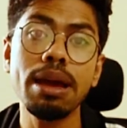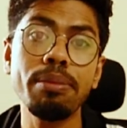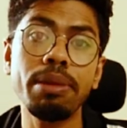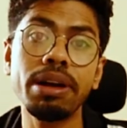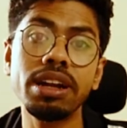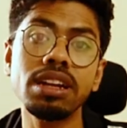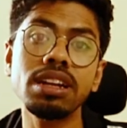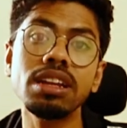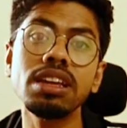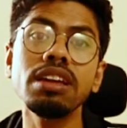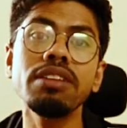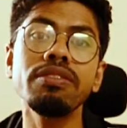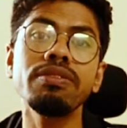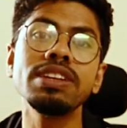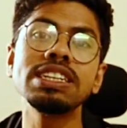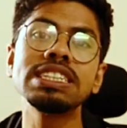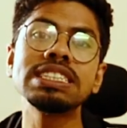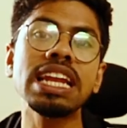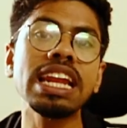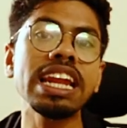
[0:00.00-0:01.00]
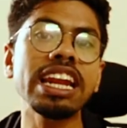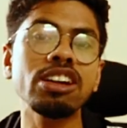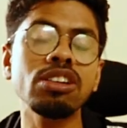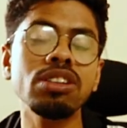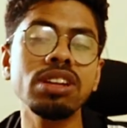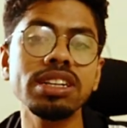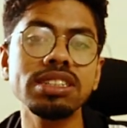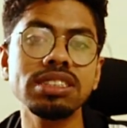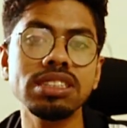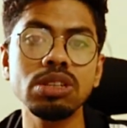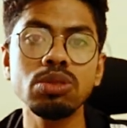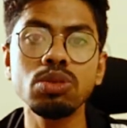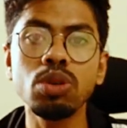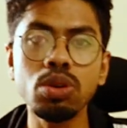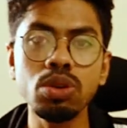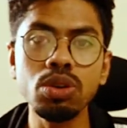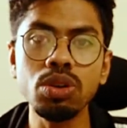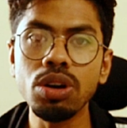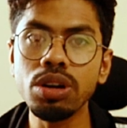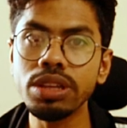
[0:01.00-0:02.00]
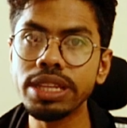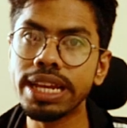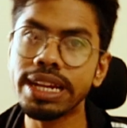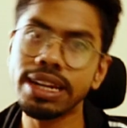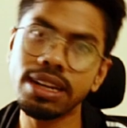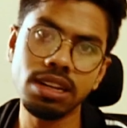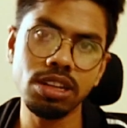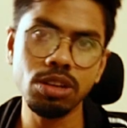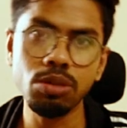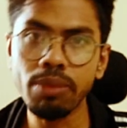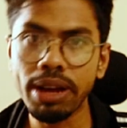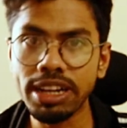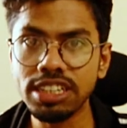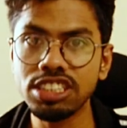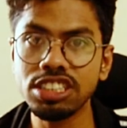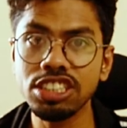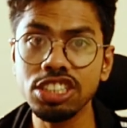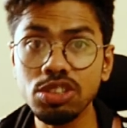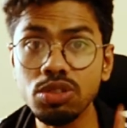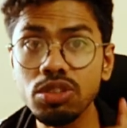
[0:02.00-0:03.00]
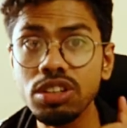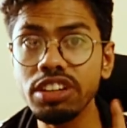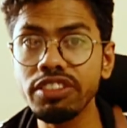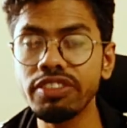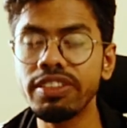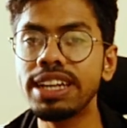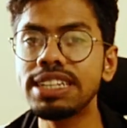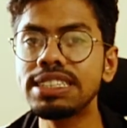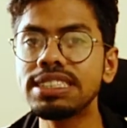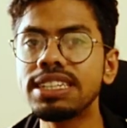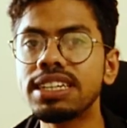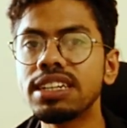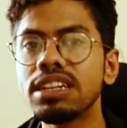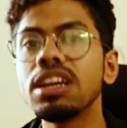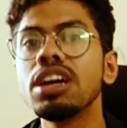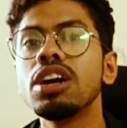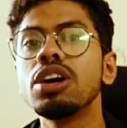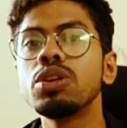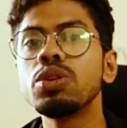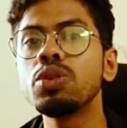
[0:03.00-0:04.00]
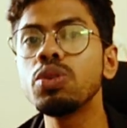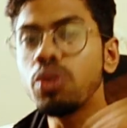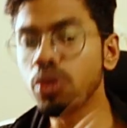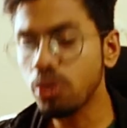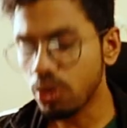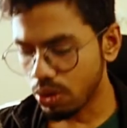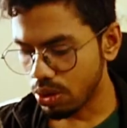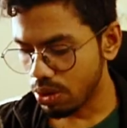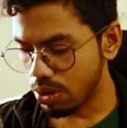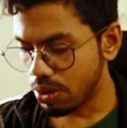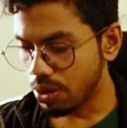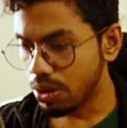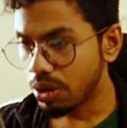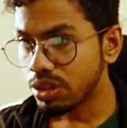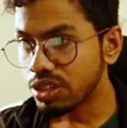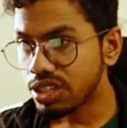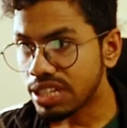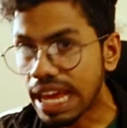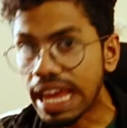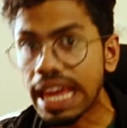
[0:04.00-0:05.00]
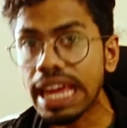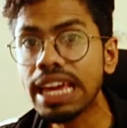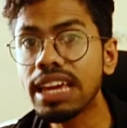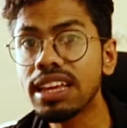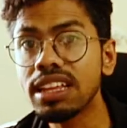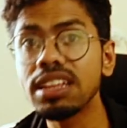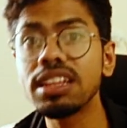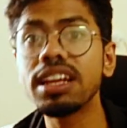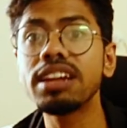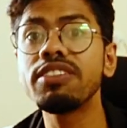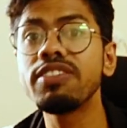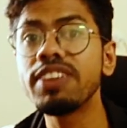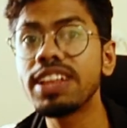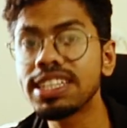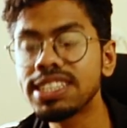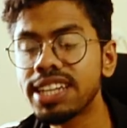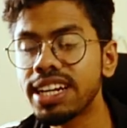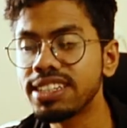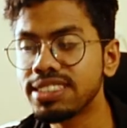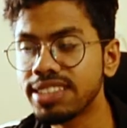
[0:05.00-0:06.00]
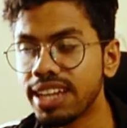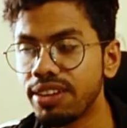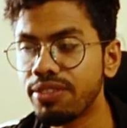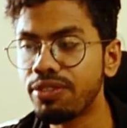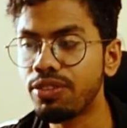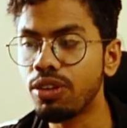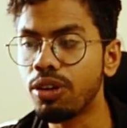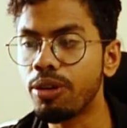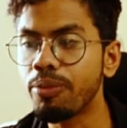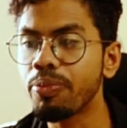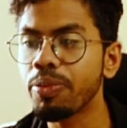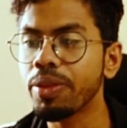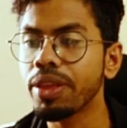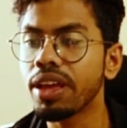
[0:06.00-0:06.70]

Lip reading: But if digital electronics you don't know, then you must need to revise that to take that VLSI Design Flow.